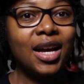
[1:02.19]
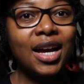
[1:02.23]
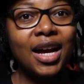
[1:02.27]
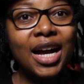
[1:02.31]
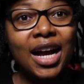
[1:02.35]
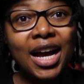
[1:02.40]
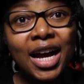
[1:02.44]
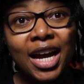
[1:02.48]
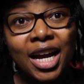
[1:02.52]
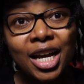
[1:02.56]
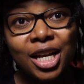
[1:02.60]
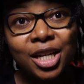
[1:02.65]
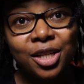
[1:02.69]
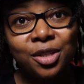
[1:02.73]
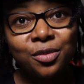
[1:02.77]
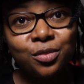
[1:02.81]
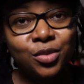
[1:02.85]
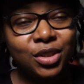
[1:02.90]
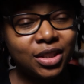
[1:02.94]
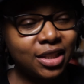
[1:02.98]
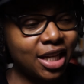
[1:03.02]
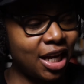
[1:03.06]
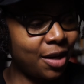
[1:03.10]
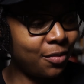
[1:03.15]
I
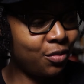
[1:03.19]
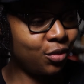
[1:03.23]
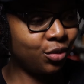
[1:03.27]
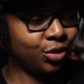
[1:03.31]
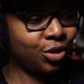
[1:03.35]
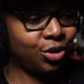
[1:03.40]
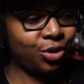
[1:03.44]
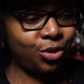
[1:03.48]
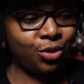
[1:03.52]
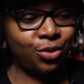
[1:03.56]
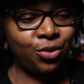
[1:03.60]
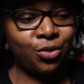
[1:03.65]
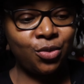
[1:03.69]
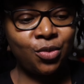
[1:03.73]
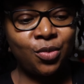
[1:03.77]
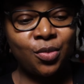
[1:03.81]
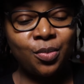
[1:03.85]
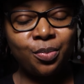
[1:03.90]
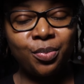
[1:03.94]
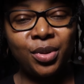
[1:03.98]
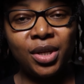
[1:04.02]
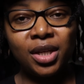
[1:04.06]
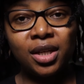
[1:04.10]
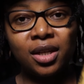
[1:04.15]
was able to
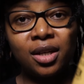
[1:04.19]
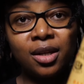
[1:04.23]
pick